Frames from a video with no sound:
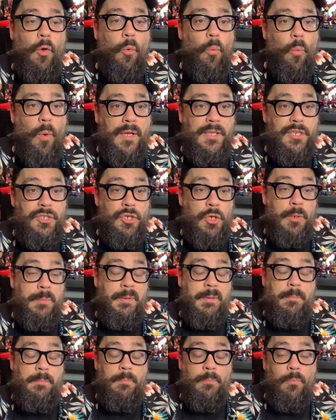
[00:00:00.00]
one issue,
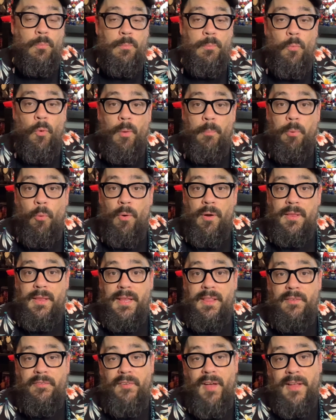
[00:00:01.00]
but more
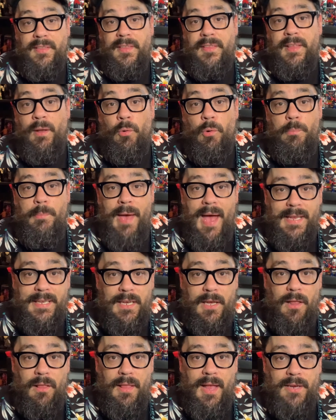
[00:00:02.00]
importantly, the fact that they were Matty
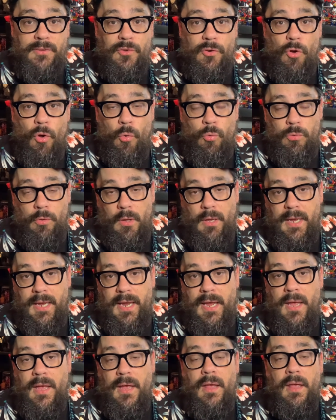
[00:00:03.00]
collector only,